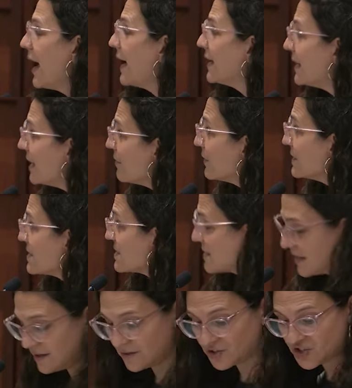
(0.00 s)
And even
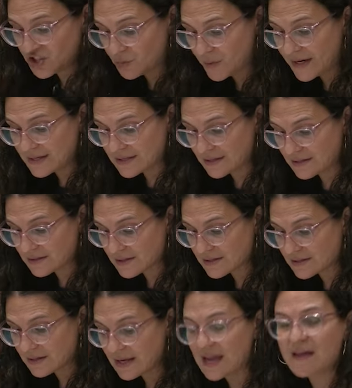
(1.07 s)
still, she
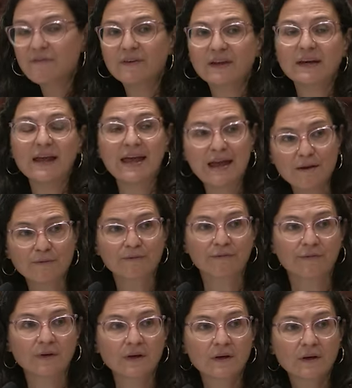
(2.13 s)
reasons, even if
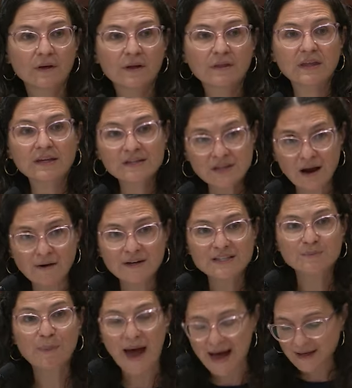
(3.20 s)
things are as
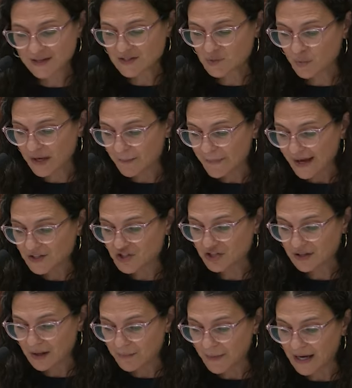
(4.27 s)
bad as we
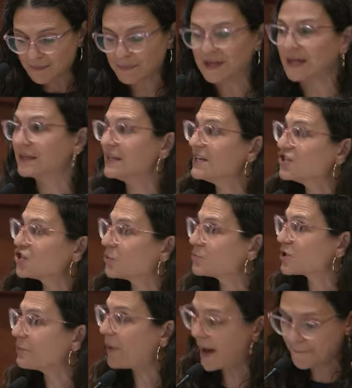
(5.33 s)
imagine they might be, and the
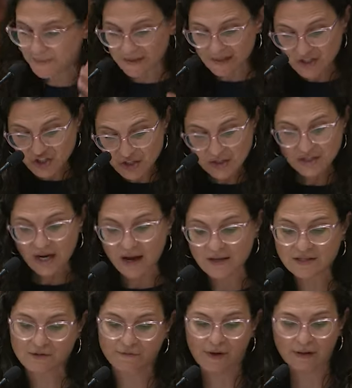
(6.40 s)
Egyptian population
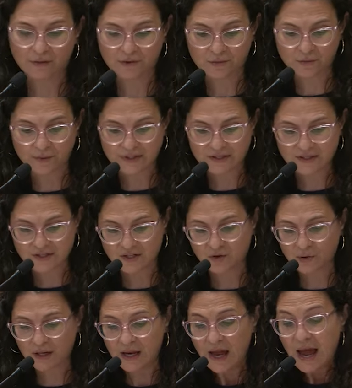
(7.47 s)
does follow through with this
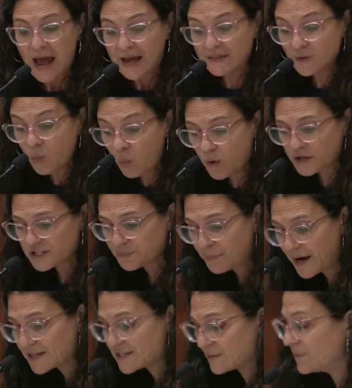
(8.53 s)
decree, and the worst
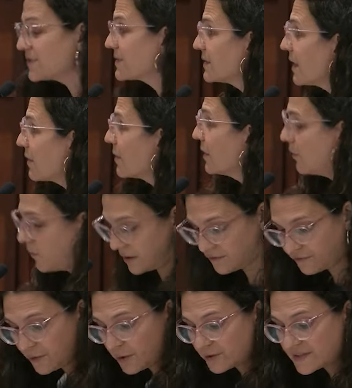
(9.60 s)
possible scenario
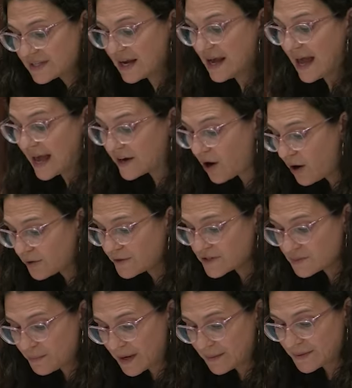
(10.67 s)
unfolds, and all those
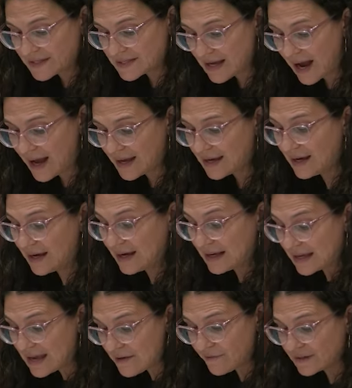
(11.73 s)
babies die,
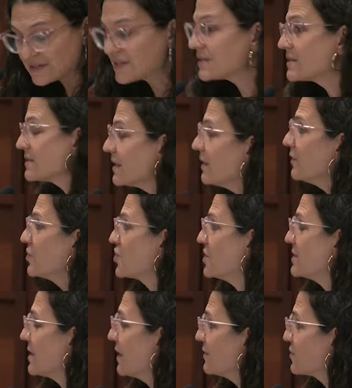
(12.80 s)
even still, she
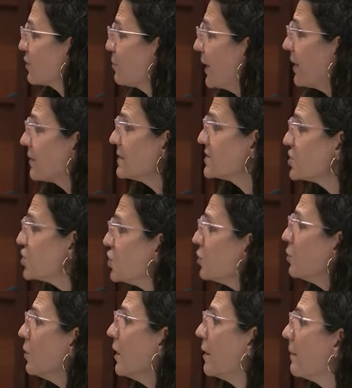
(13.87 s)
tells her parents,
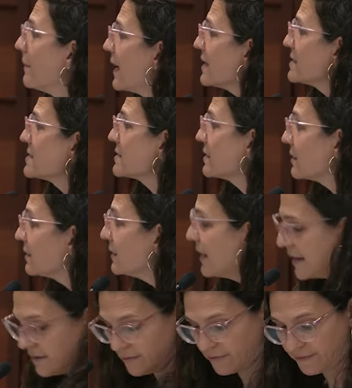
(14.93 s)
you must
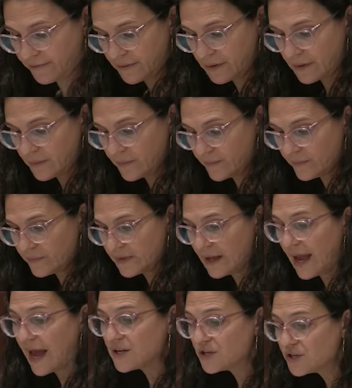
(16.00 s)
live,
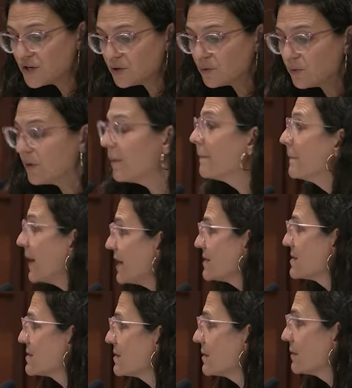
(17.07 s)
and you
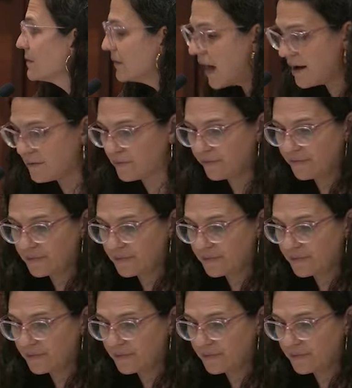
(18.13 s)
must love.